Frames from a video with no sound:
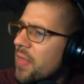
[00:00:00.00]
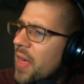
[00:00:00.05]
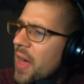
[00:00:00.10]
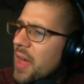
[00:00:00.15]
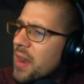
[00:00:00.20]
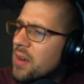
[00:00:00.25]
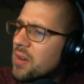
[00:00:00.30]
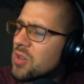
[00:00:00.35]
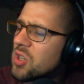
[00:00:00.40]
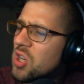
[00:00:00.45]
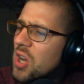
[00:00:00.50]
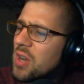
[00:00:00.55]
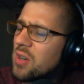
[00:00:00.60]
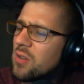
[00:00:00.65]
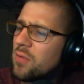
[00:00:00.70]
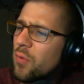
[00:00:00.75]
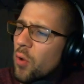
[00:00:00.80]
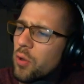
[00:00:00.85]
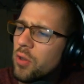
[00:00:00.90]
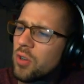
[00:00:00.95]
that
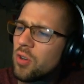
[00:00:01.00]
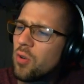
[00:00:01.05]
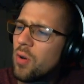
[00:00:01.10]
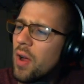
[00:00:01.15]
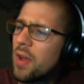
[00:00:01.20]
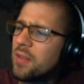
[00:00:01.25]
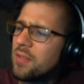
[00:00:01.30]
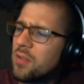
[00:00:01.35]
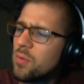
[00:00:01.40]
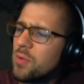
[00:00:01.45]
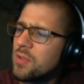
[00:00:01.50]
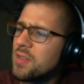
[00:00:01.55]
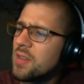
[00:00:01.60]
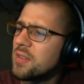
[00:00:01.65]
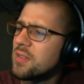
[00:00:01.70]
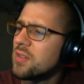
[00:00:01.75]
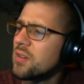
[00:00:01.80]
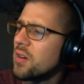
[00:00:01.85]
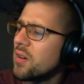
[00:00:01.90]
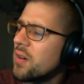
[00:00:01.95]
change in voltage across the
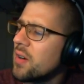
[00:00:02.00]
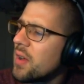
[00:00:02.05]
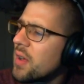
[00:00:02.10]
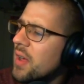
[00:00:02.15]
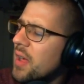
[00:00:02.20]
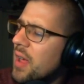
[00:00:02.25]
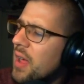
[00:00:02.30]
resistor